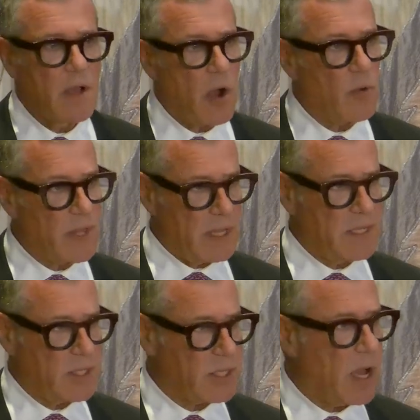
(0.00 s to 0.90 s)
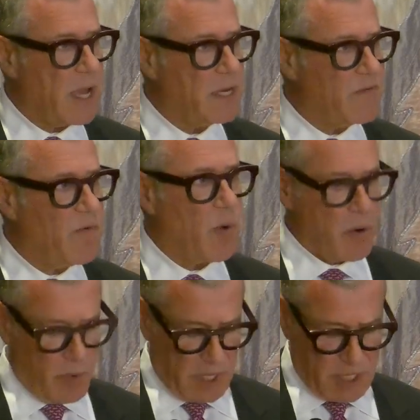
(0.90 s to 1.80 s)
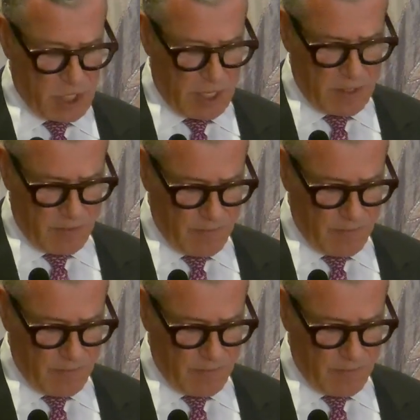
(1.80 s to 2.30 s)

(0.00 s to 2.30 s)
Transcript: only designed for religion.